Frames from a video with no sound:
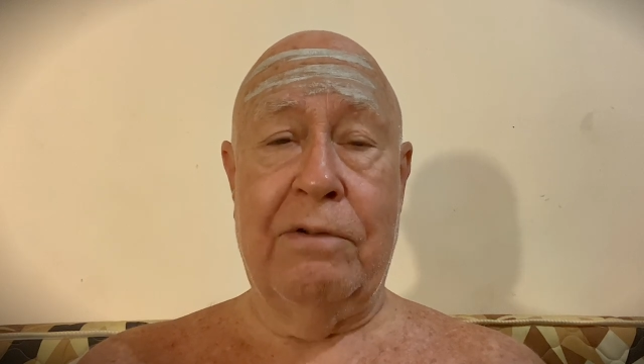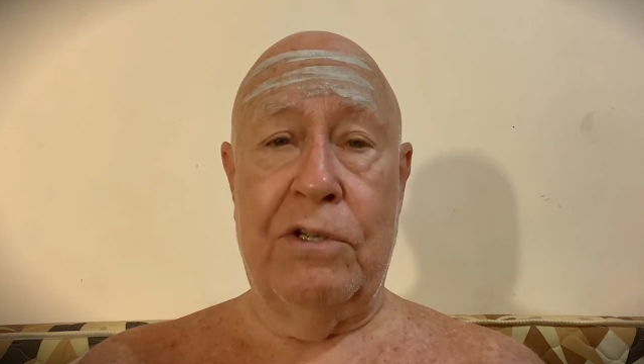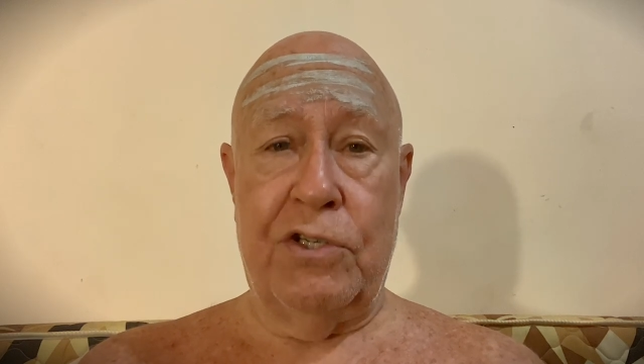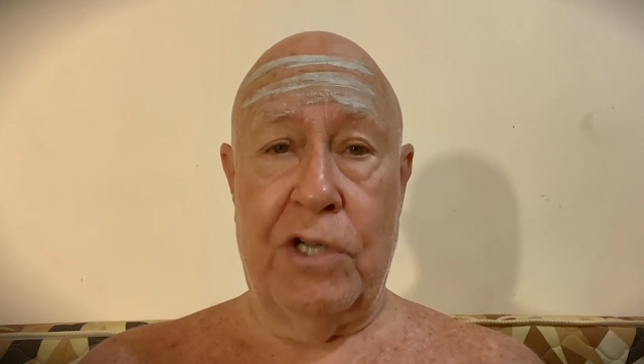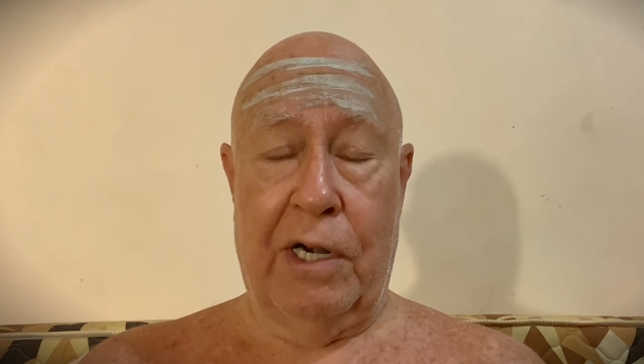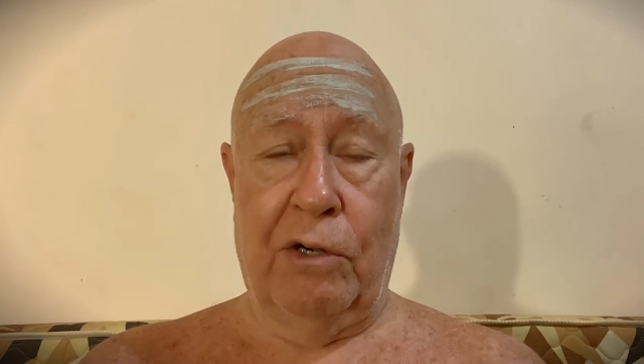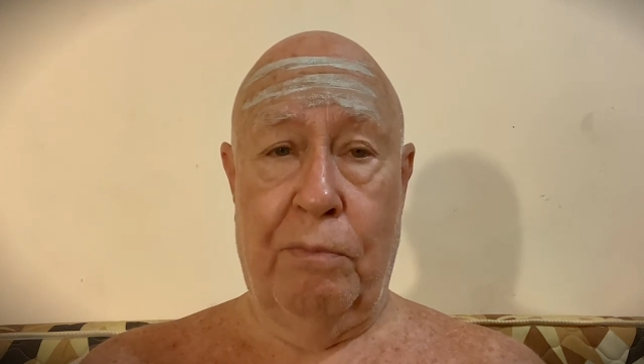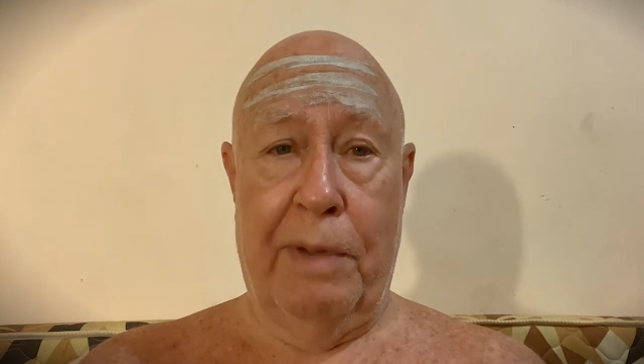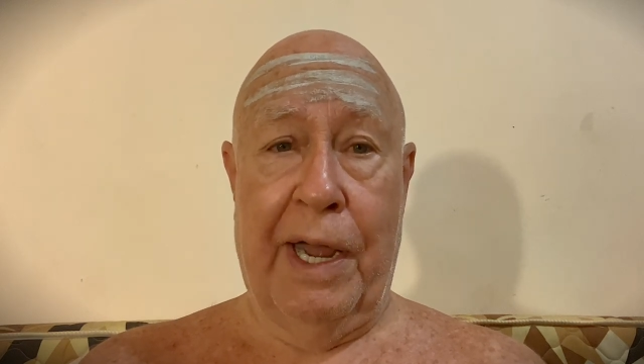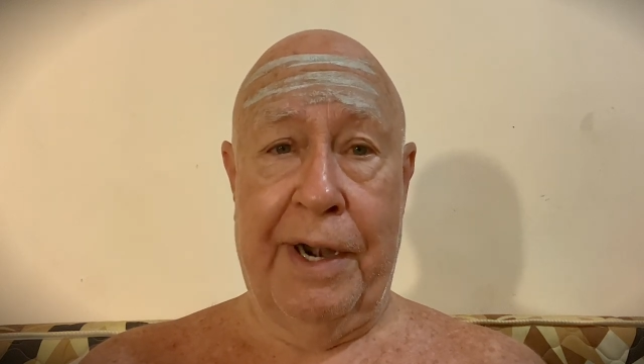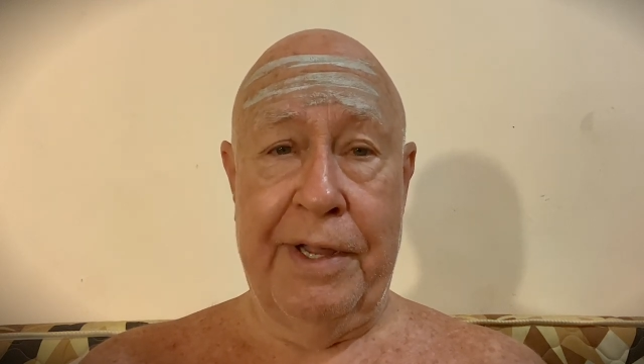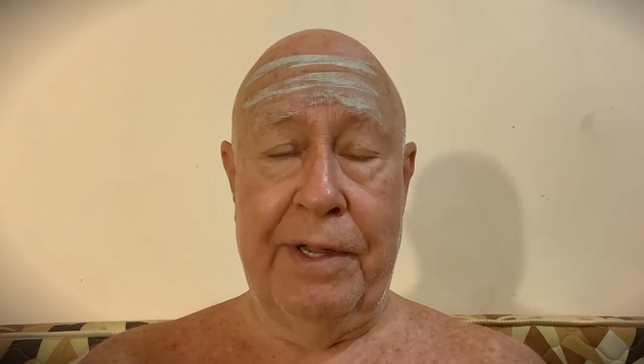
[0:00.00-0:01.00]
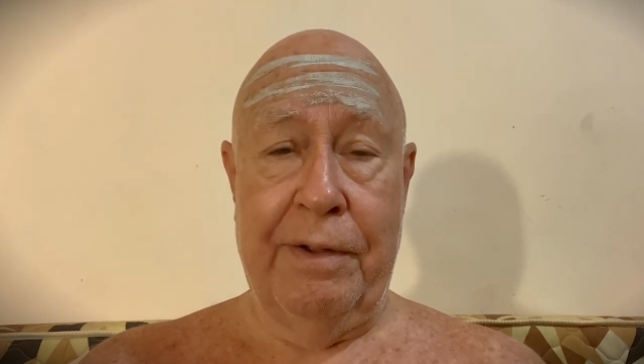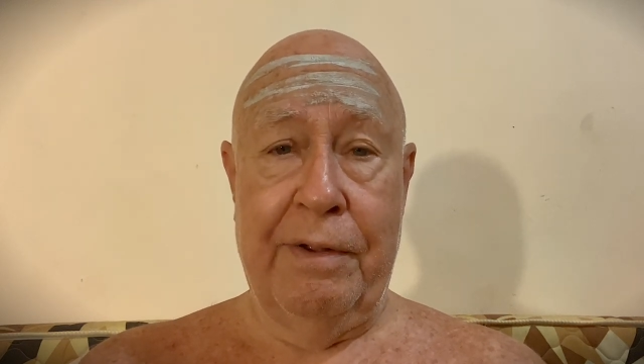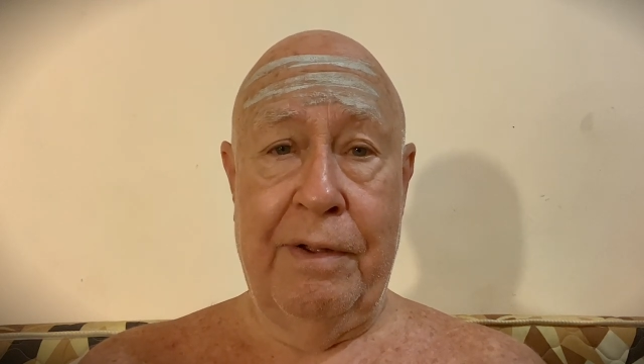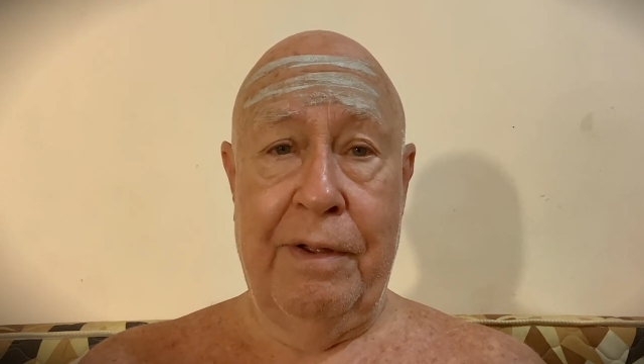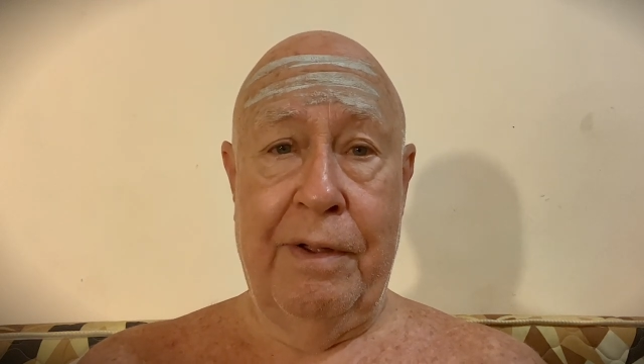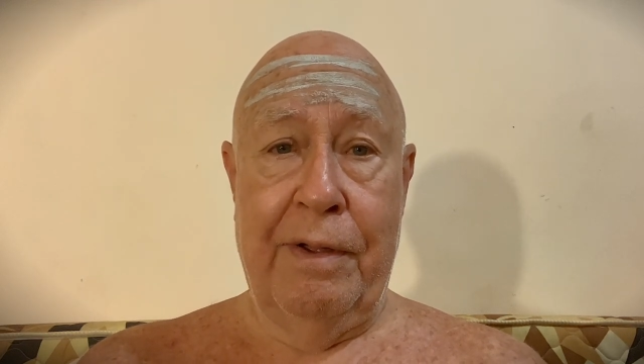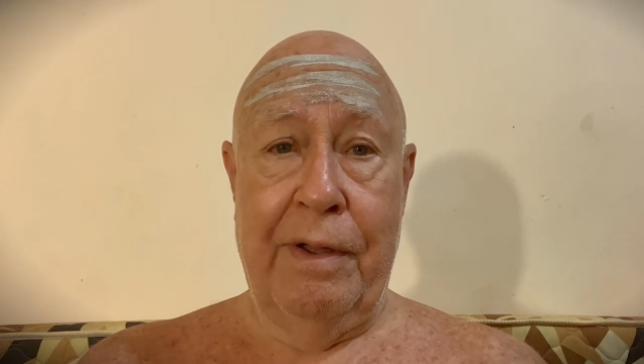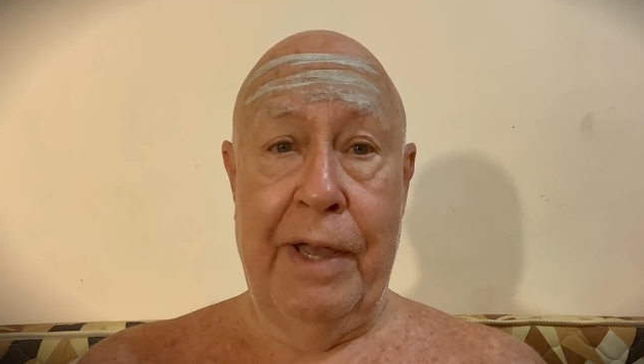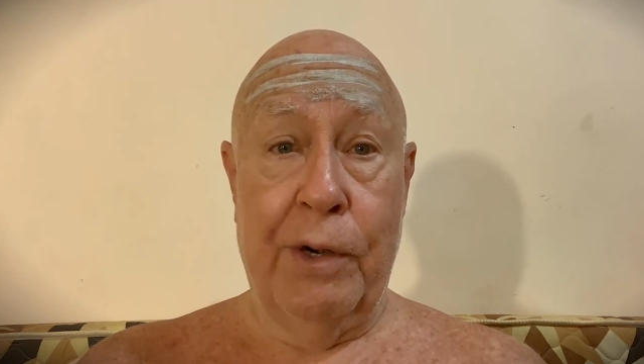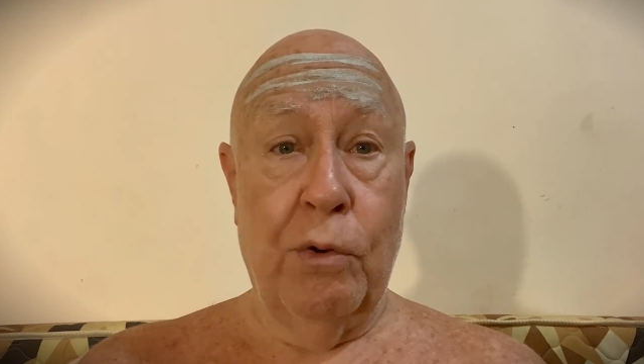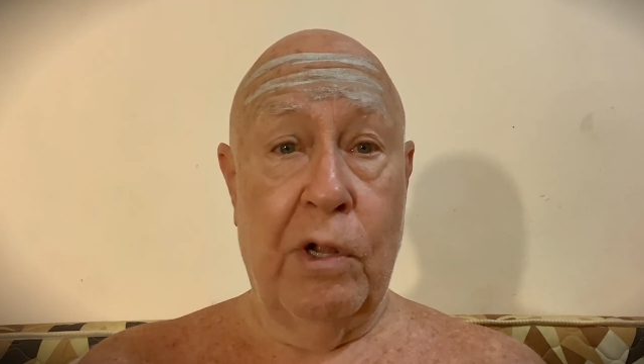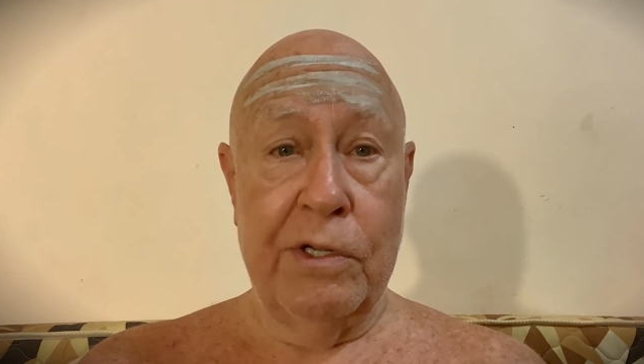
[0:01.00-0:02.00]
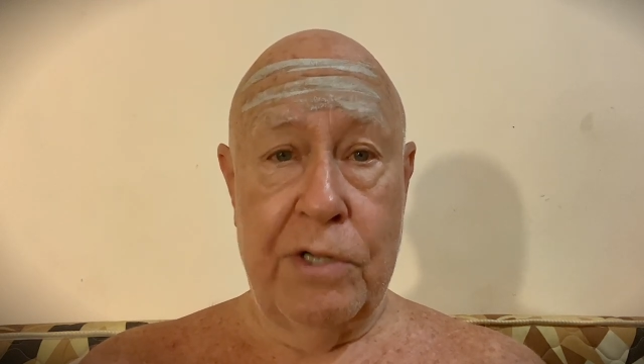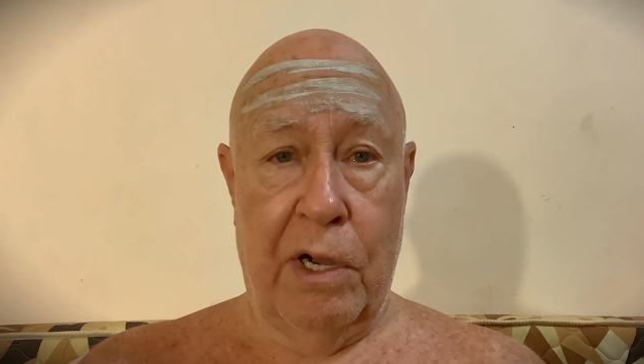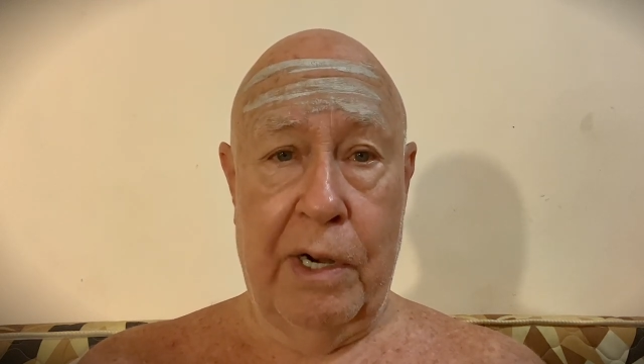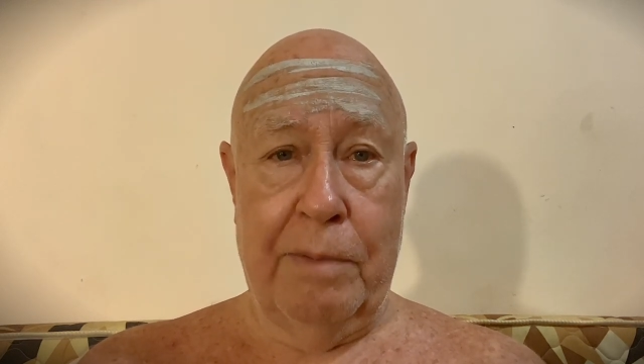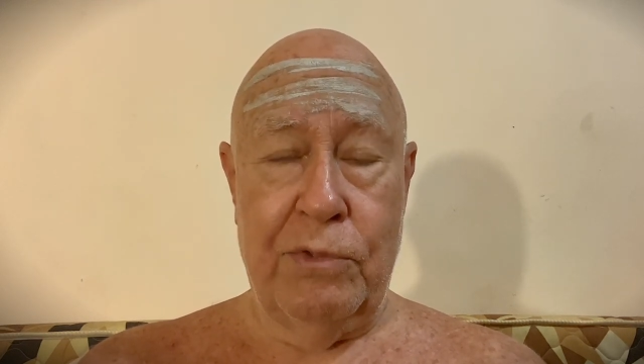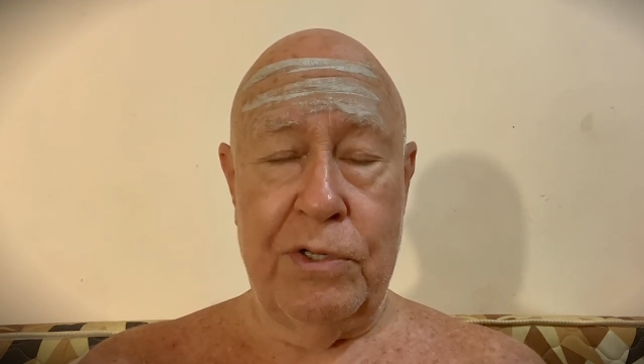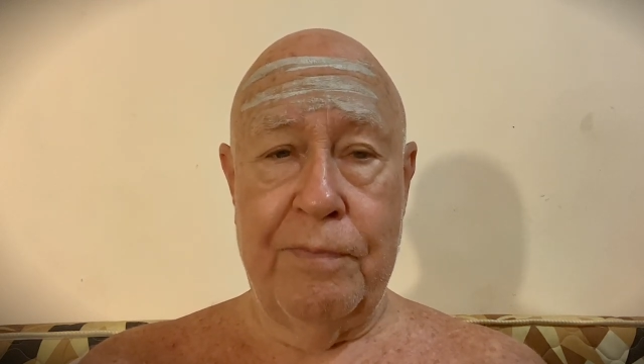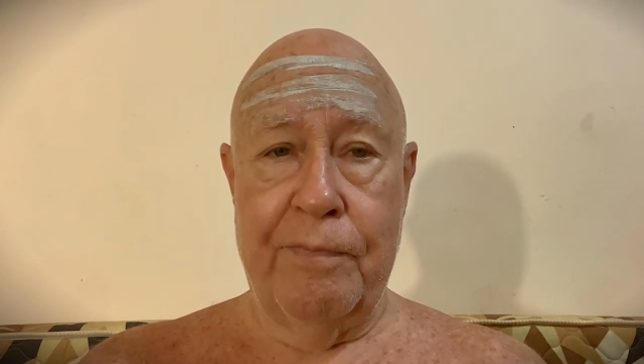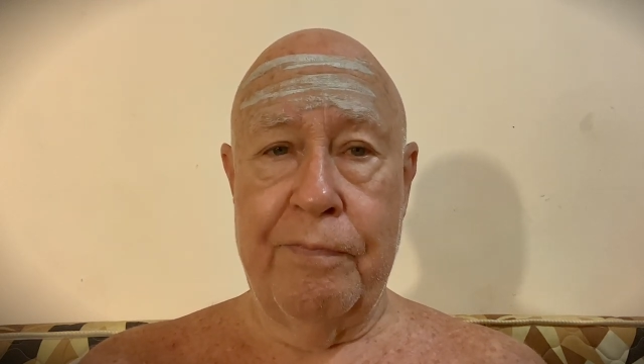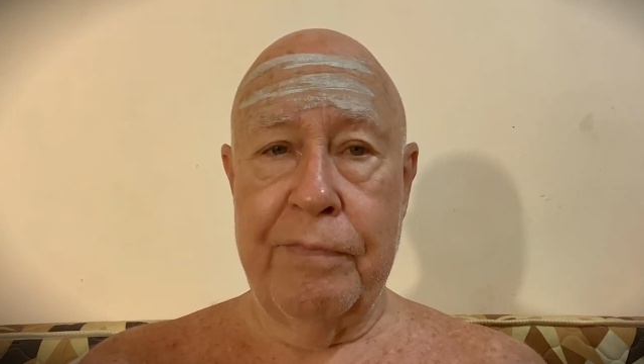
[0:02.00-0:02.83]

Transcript: subtle body at all times.